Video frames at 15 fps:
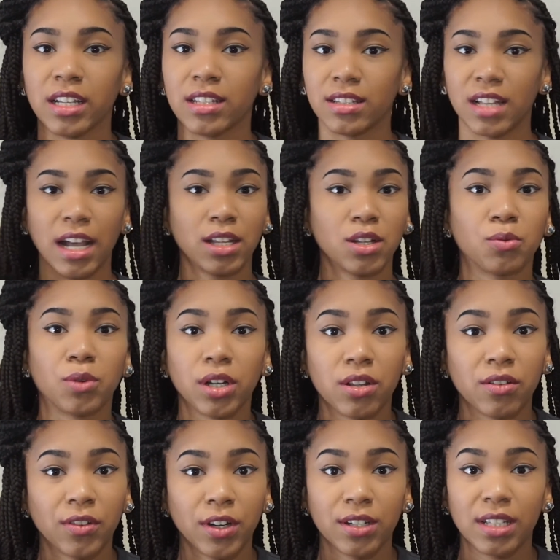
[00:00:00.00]
It's not gonna work
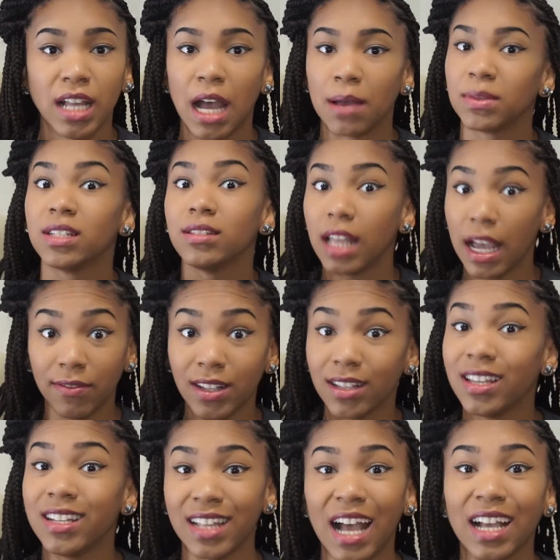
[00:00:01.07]
the first time. It's
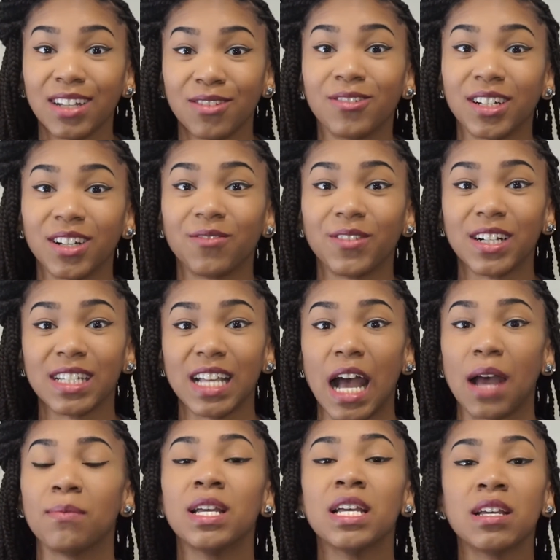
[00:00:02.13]
definitely not gonna work the first time.